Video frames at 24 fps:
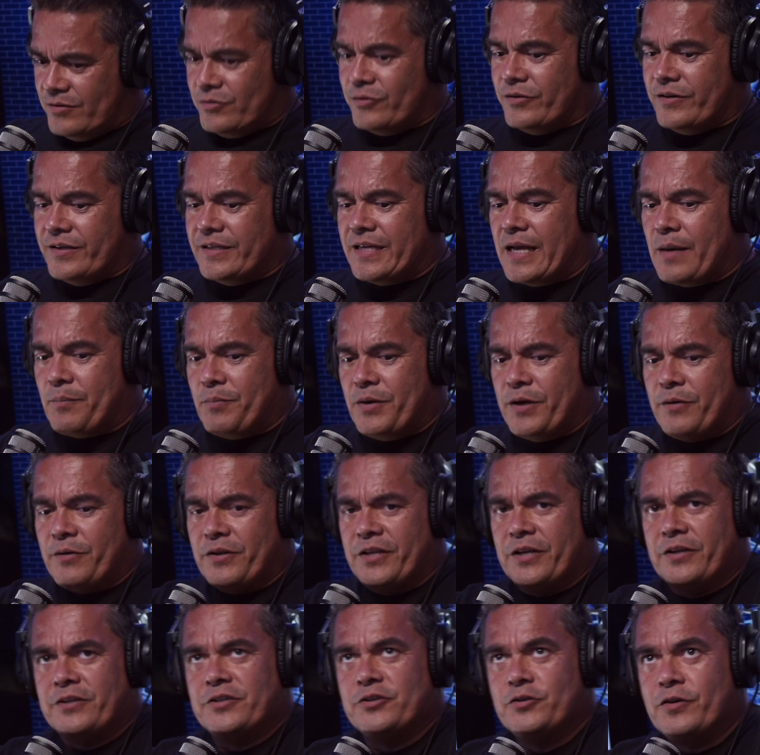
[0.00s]
during that
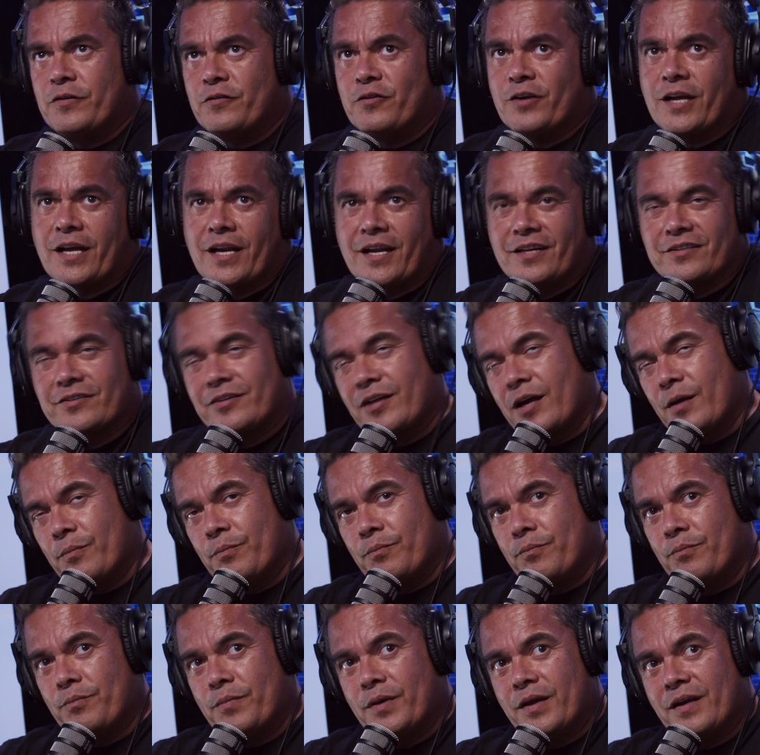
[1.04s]
period, did you ever kind of
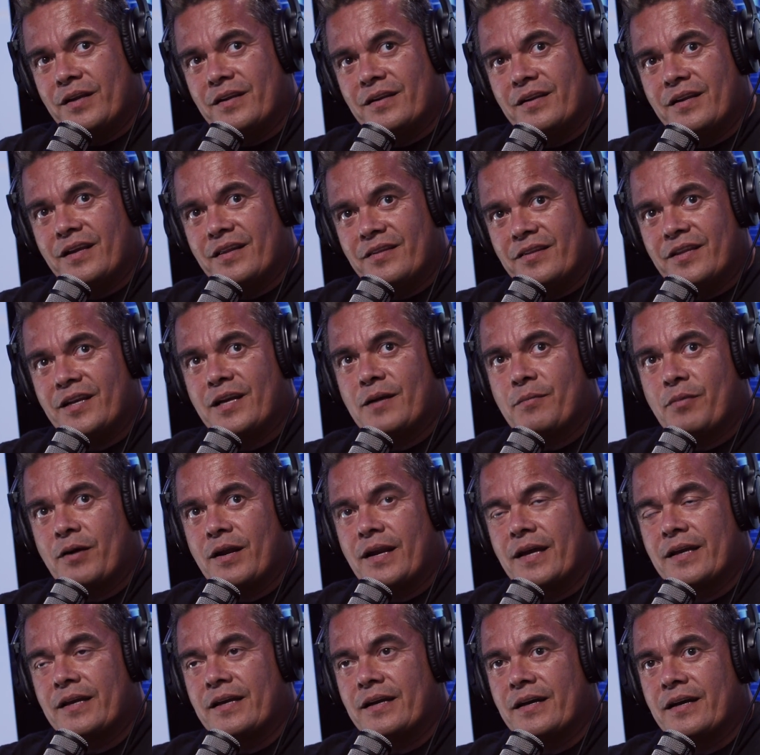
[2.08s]
stop and think
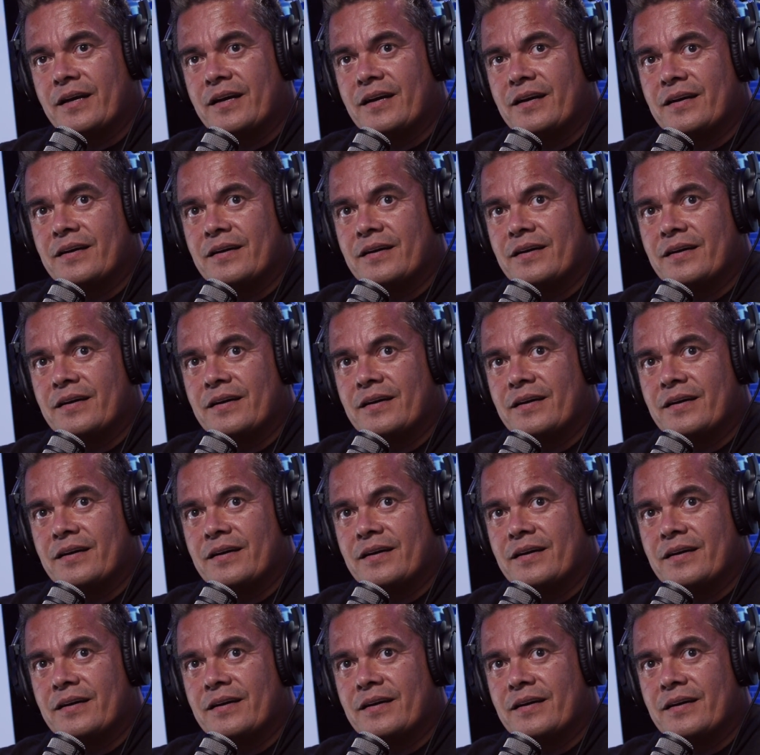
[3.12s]
about like